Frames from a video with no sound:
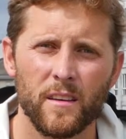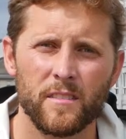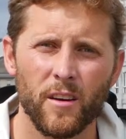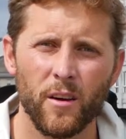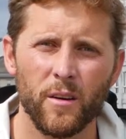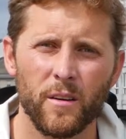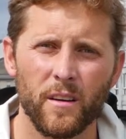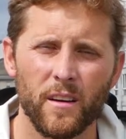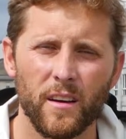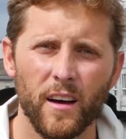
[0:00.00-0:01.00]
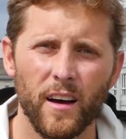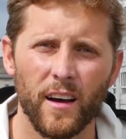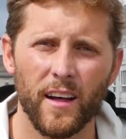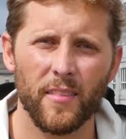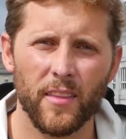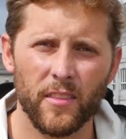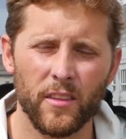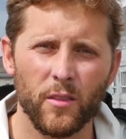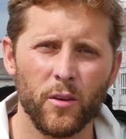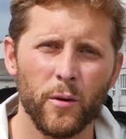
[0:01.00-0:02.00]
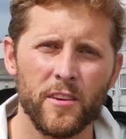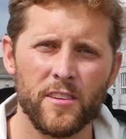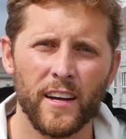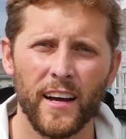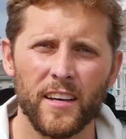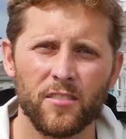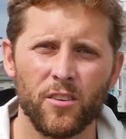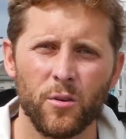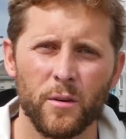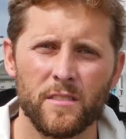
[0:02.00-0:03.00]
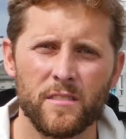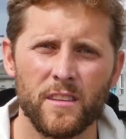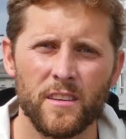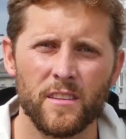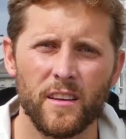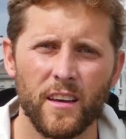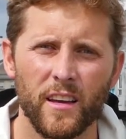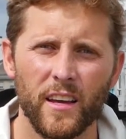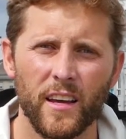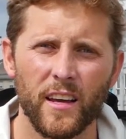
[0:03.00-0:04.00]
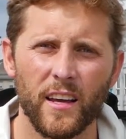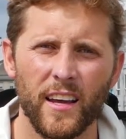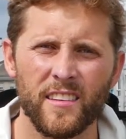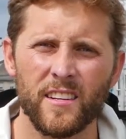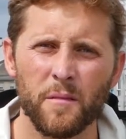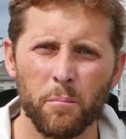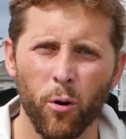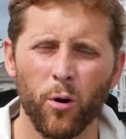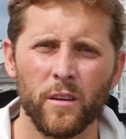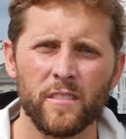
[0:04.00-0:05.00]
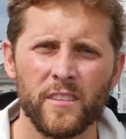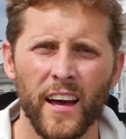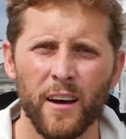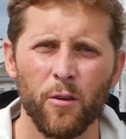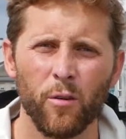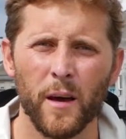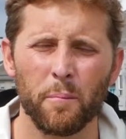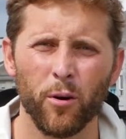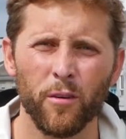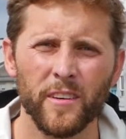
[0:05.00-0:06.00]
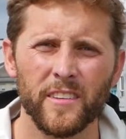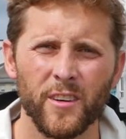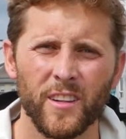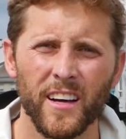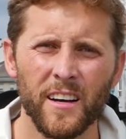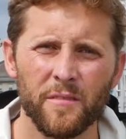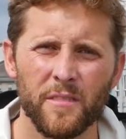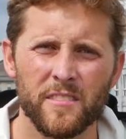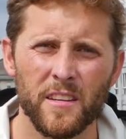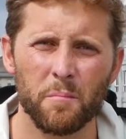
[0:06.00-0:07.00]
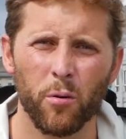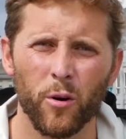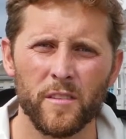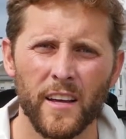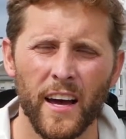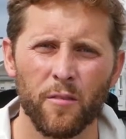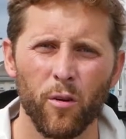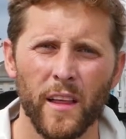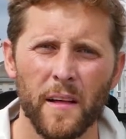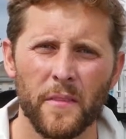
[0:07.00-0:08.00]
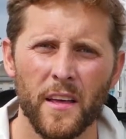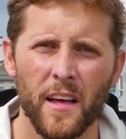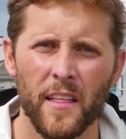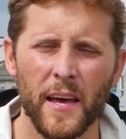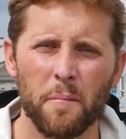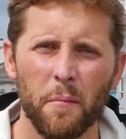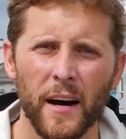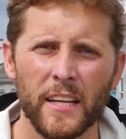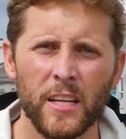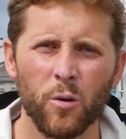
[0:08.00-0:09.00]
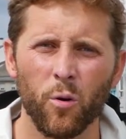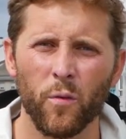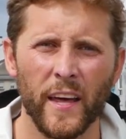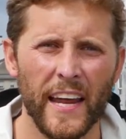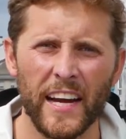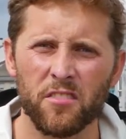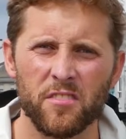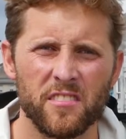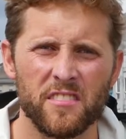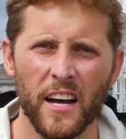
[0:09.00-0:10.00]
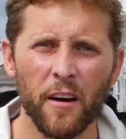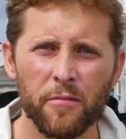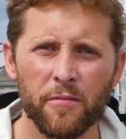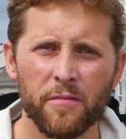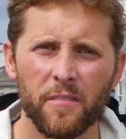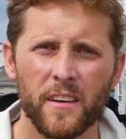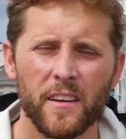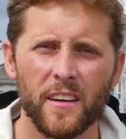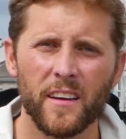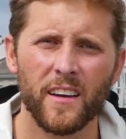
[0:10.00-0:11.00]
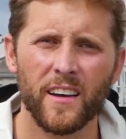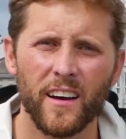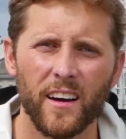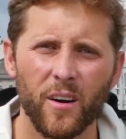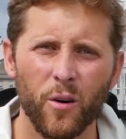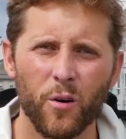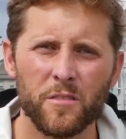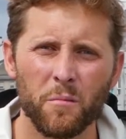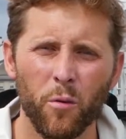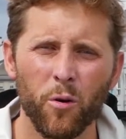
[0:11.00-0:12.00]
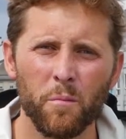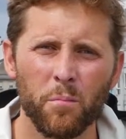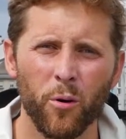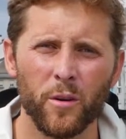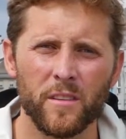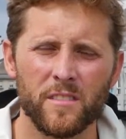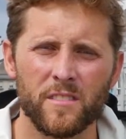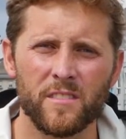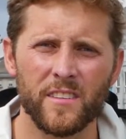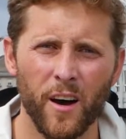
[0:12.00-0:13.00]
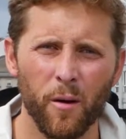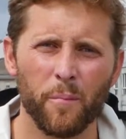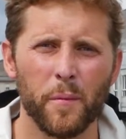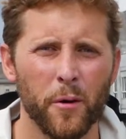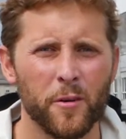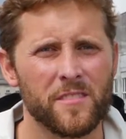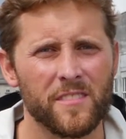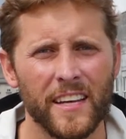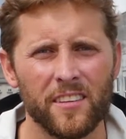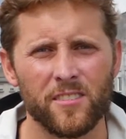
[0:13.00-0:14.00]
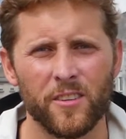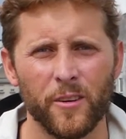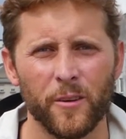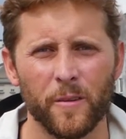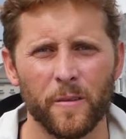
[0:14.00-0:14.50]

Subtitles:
So the question I ask you is it important to have all that profit in your life? Is it important to have all that money or that extra stuff? Or is it more important to help the person next to you?